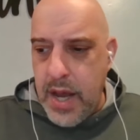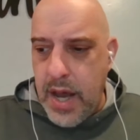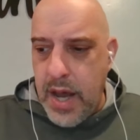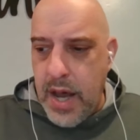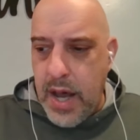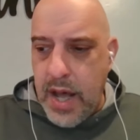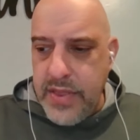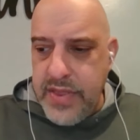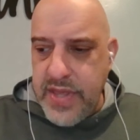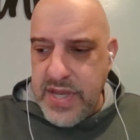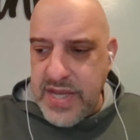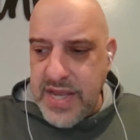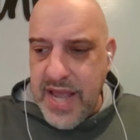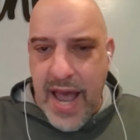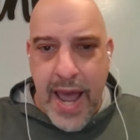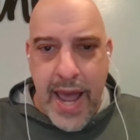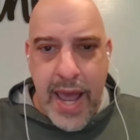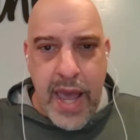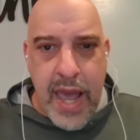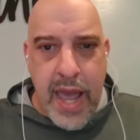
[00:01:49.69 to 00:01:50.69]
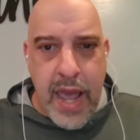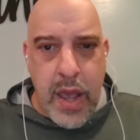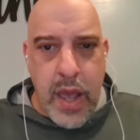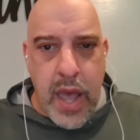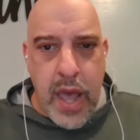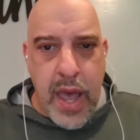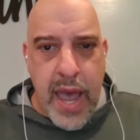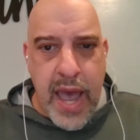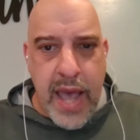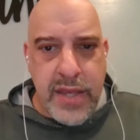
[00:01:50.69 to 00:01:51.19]
uh, this guy
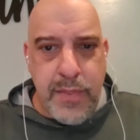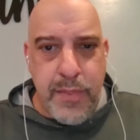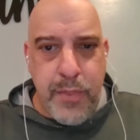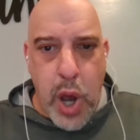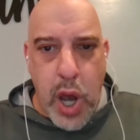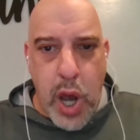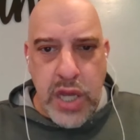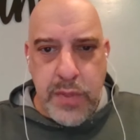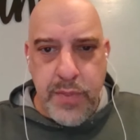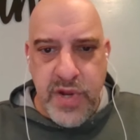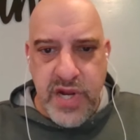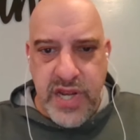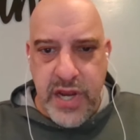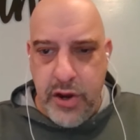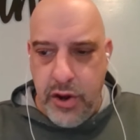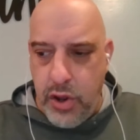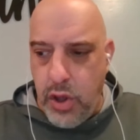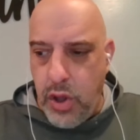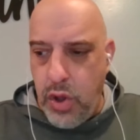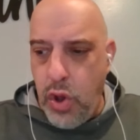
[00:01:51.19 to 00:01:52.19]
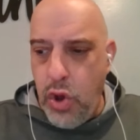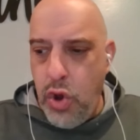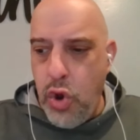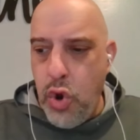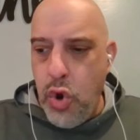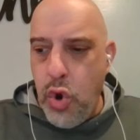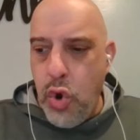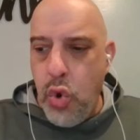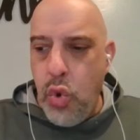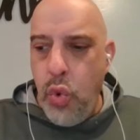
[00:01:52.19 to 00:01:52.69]
uh, has boss material
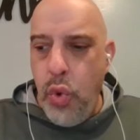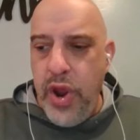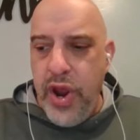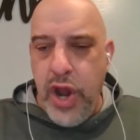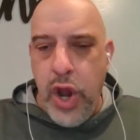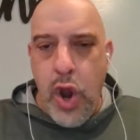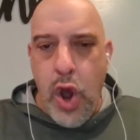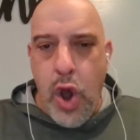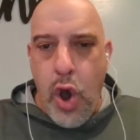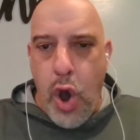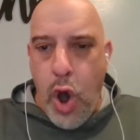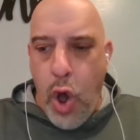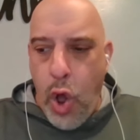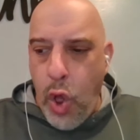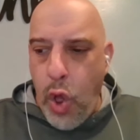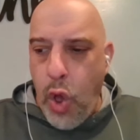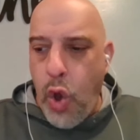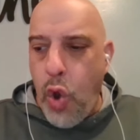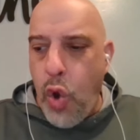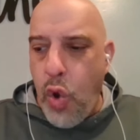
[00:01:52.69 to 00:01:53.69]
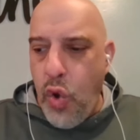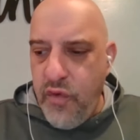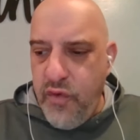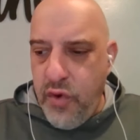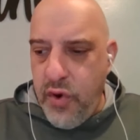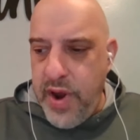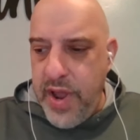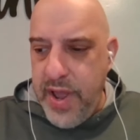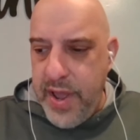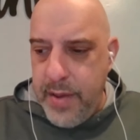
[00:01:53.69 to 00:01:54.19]
written all
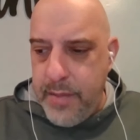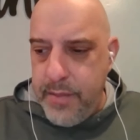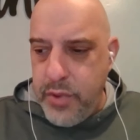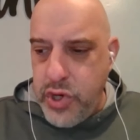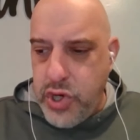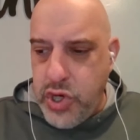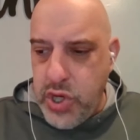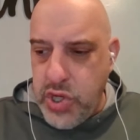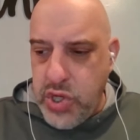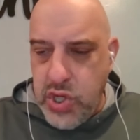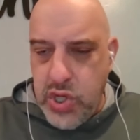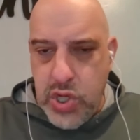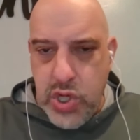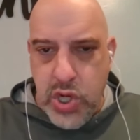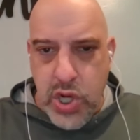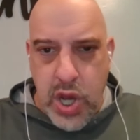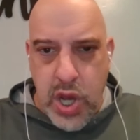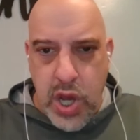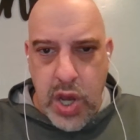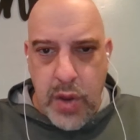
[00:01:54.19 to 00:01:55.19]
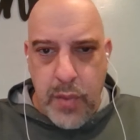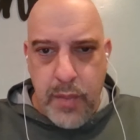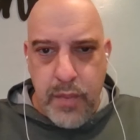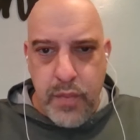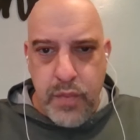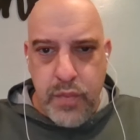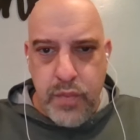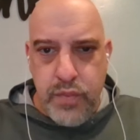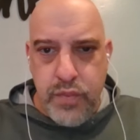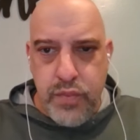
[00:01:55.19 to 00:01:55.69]
over him. Just
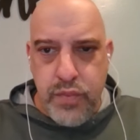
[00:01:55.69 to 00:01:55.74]
um,